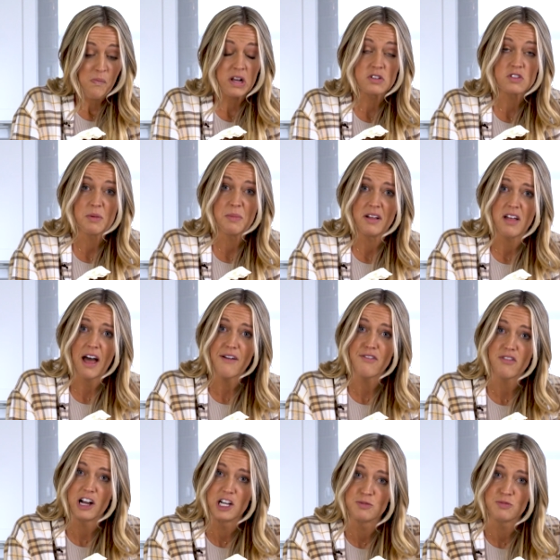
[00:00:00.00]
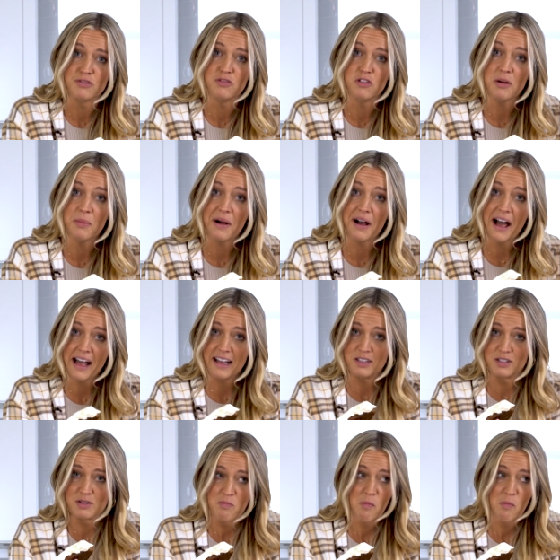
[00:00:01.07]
I saw my life flash before my eyes.